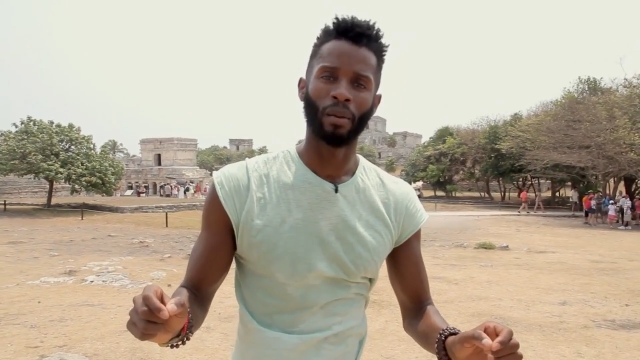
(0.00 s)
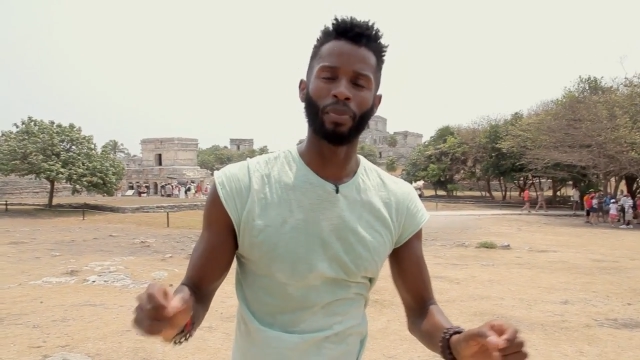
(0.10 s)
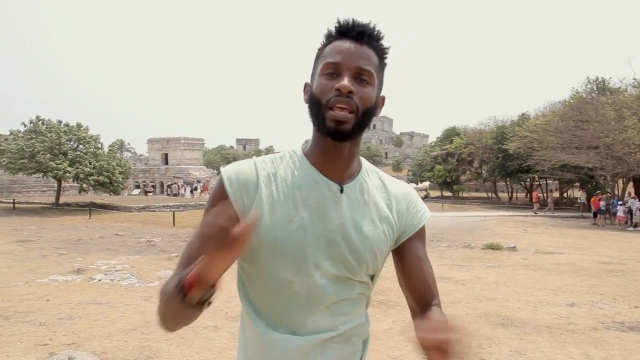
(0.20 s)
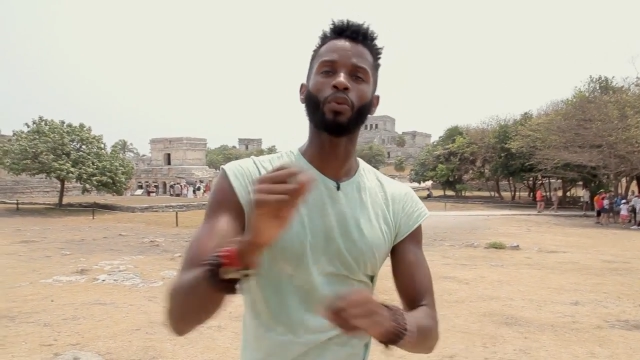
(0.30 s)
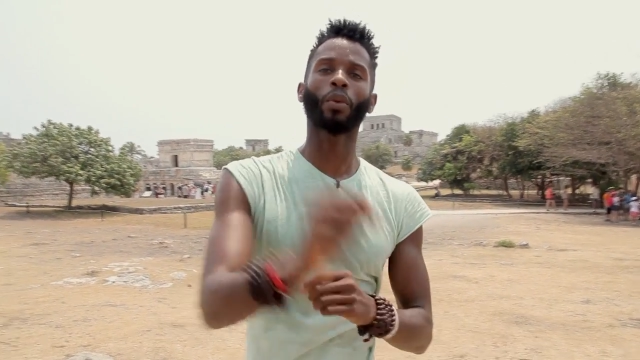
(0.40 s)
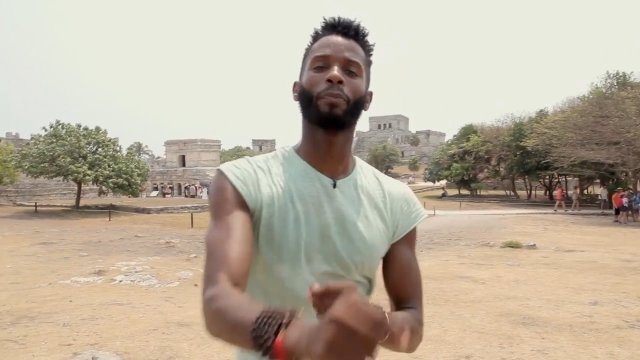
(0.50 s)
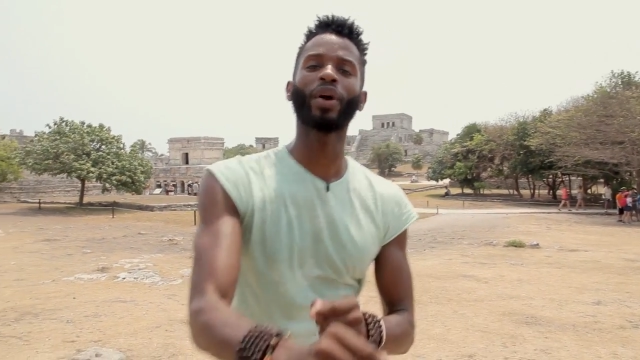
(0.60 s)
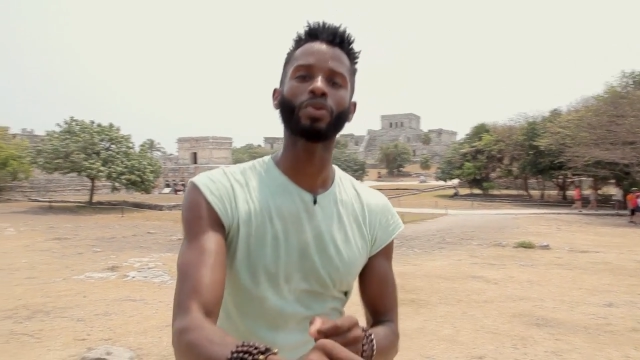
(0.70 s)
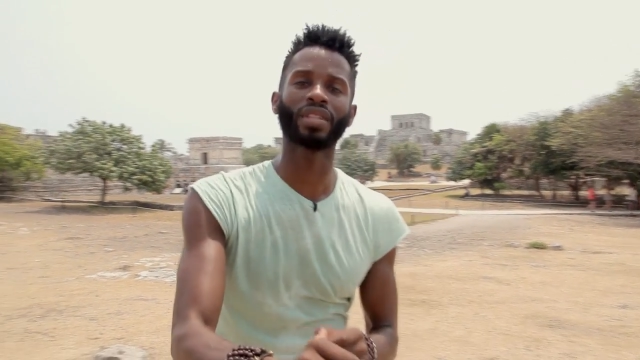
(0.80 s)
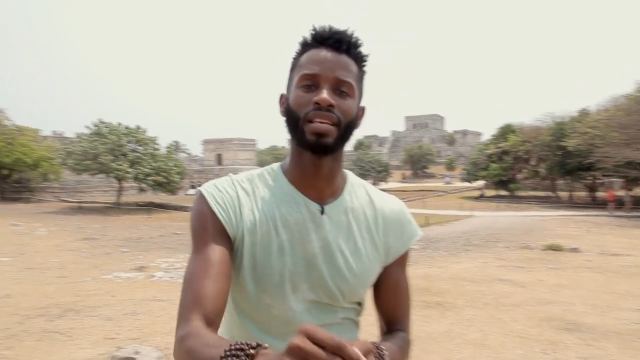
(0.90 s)
but they were
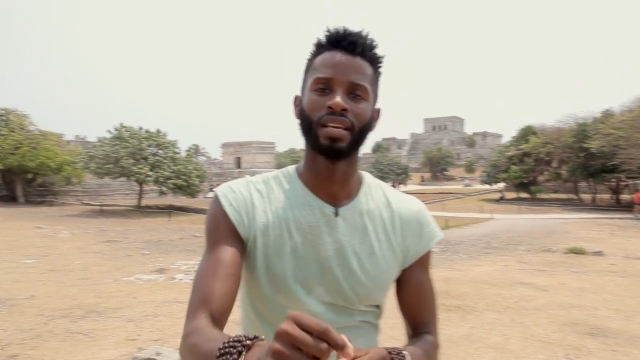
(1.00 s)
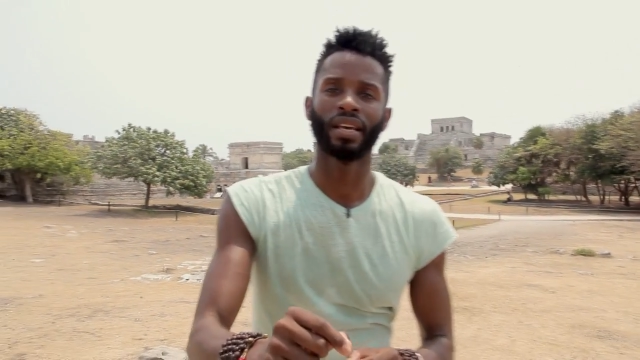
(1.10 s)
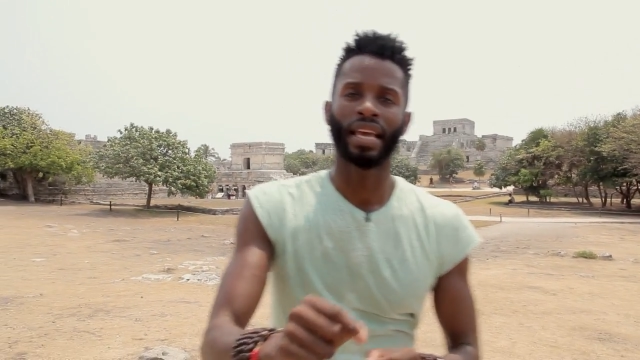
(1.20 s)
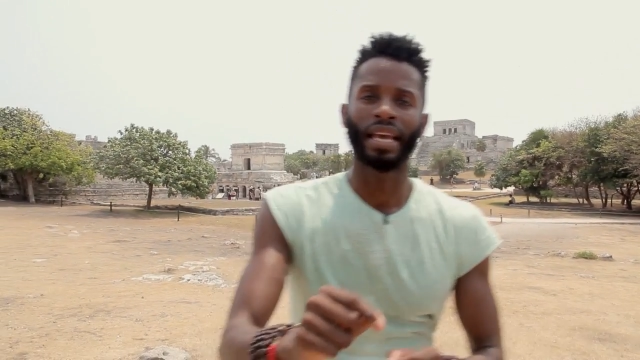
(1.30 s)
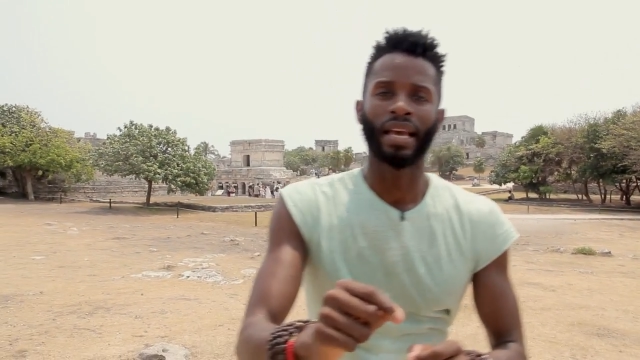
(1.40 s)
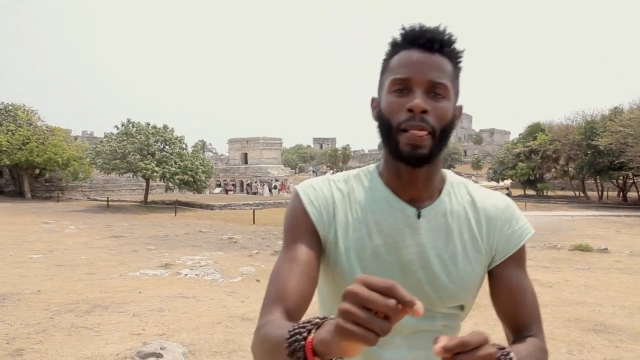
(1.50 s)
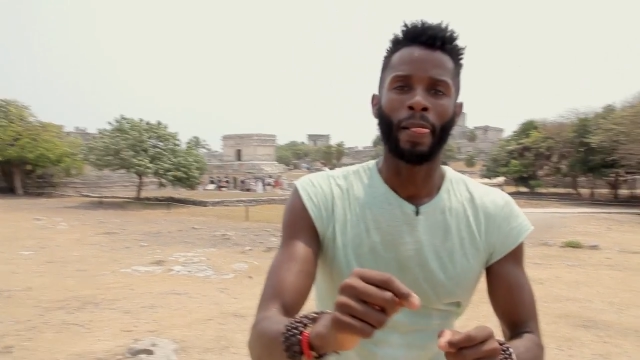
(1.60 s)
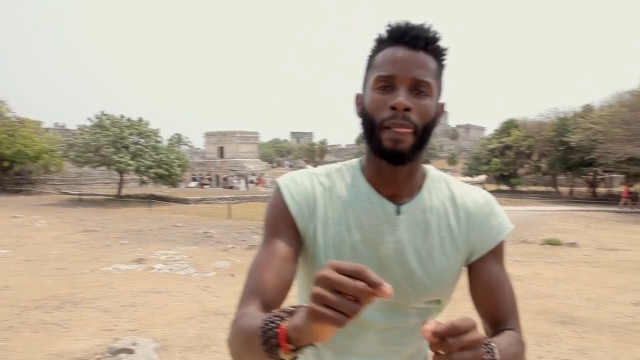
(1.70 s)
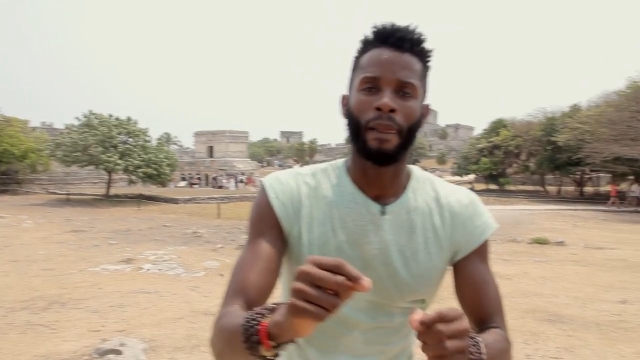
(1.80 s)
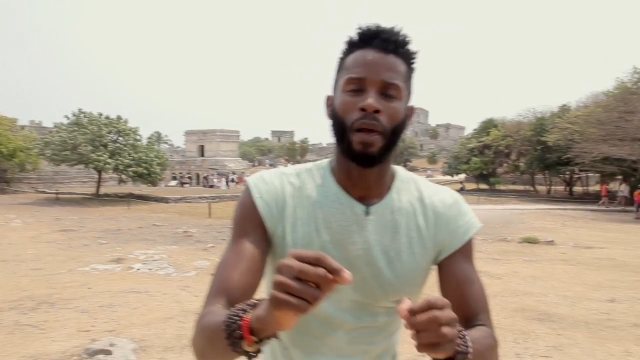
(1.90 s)
built
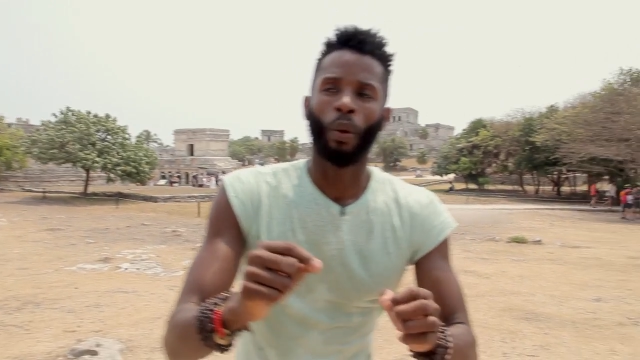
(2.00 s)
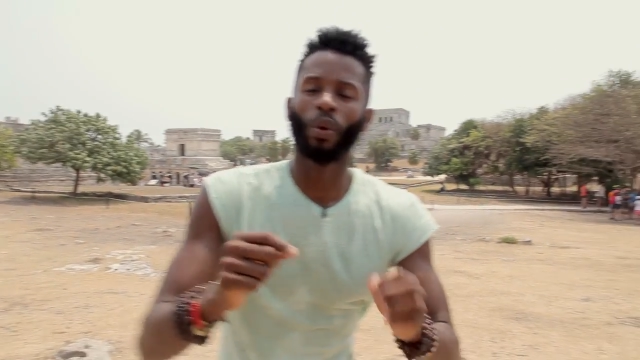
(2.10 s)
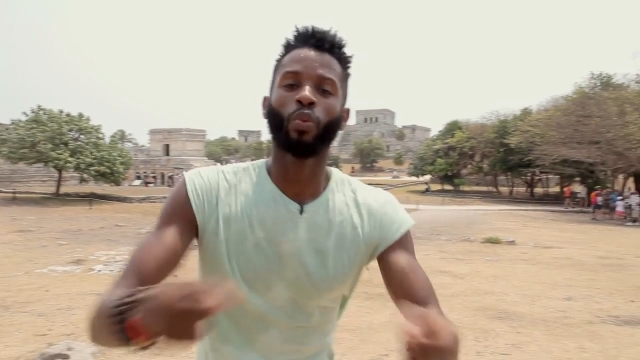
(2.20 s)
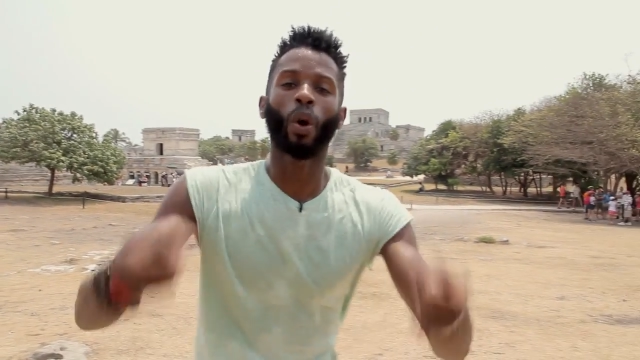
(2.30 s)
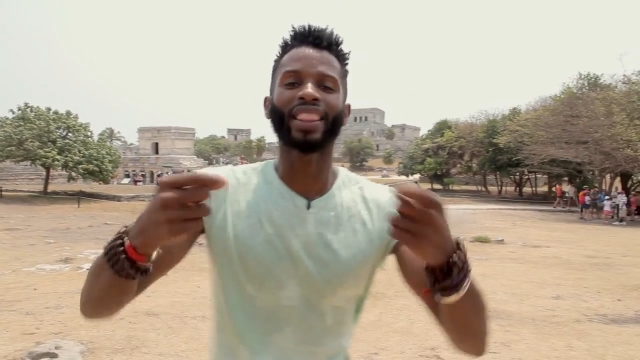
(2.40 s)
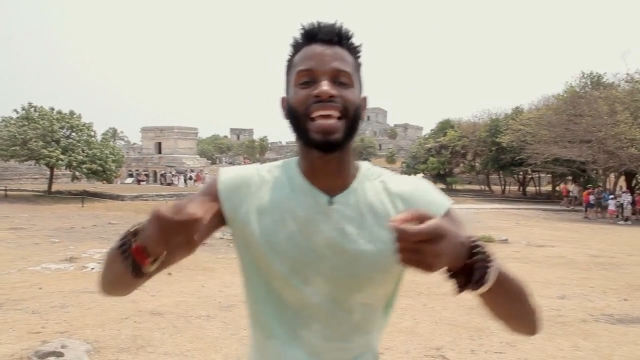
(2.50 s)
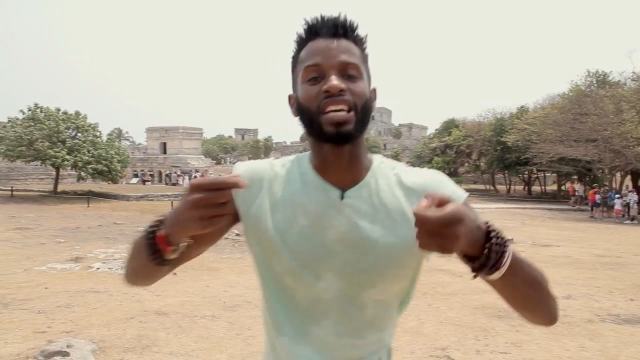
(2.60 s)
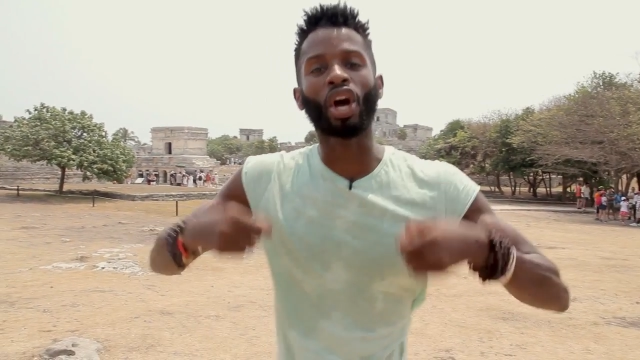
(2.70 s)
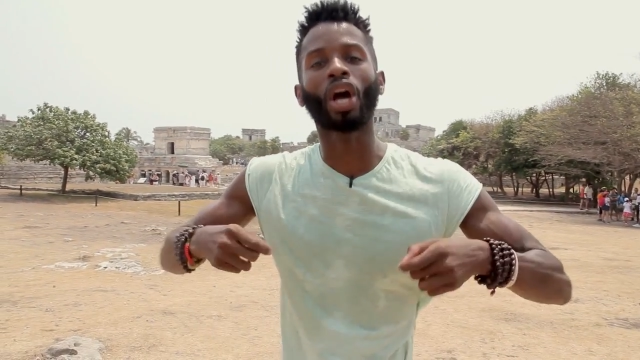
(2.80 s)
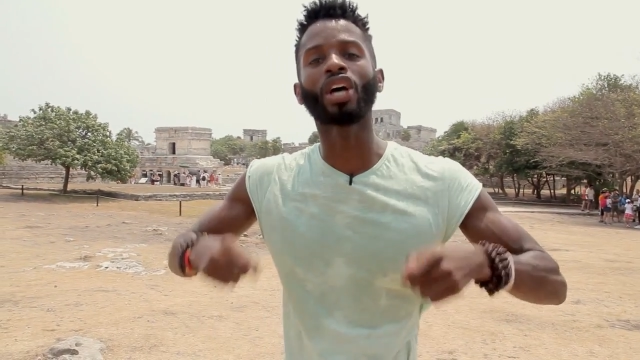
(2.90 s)
with what they
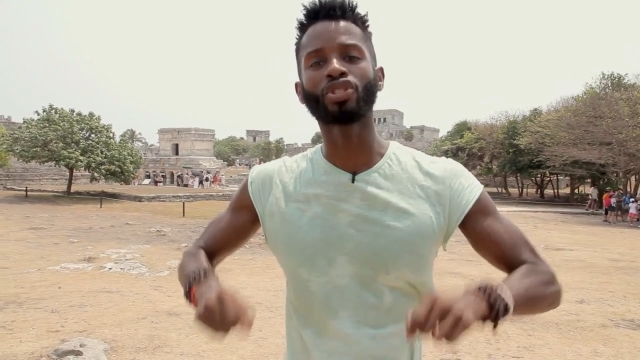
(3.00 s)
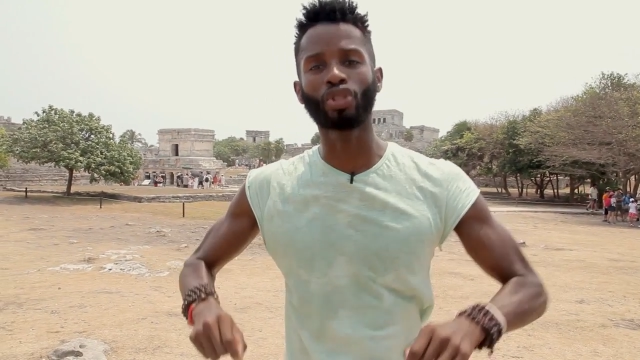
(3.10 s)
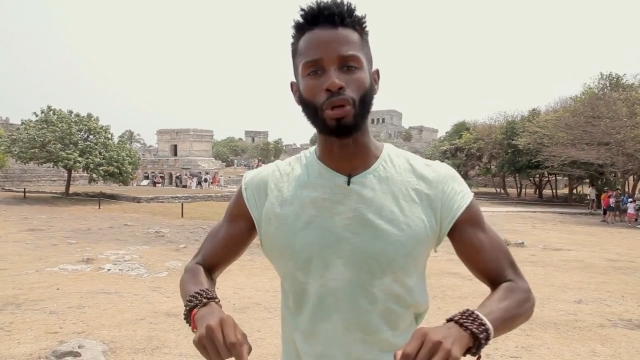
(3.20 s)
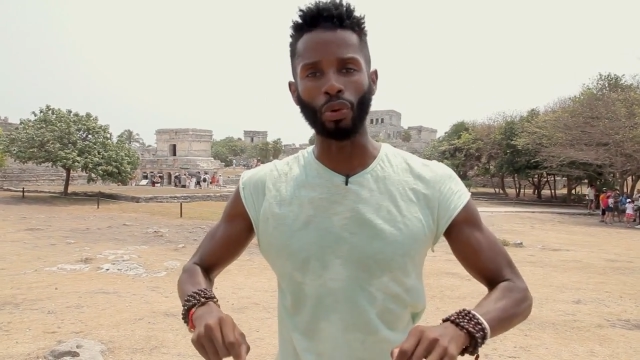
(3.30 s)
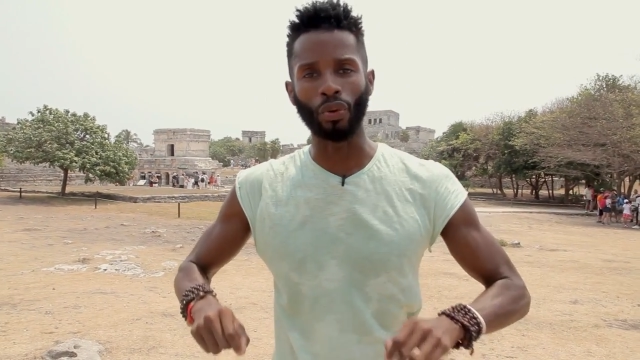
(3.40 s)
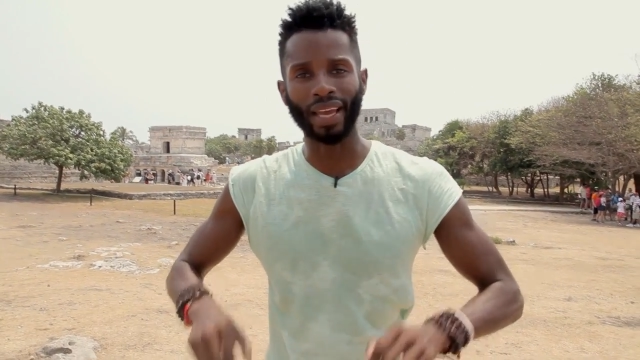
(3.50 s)
could do